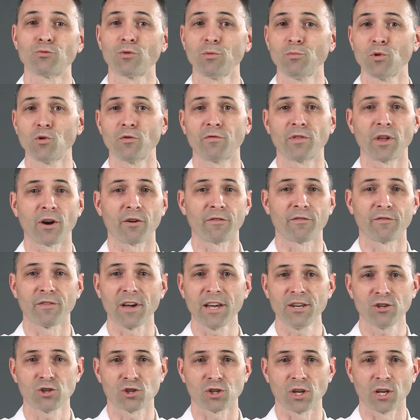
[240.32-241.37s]
remove their
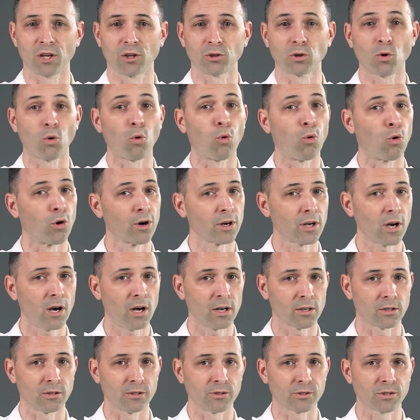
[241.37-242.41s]
face shield or
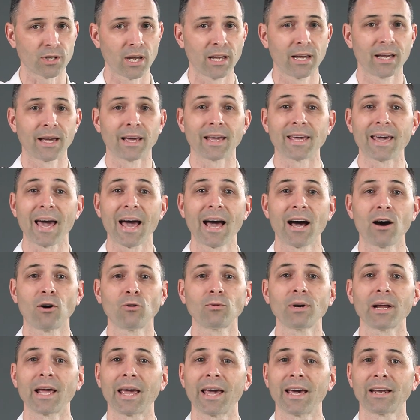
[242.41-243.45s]
goggles,
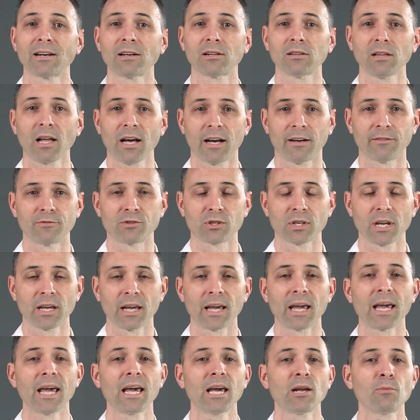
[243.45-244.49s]
gown and gloves,
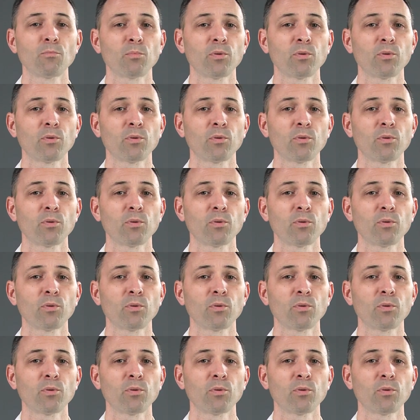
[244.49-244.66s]
and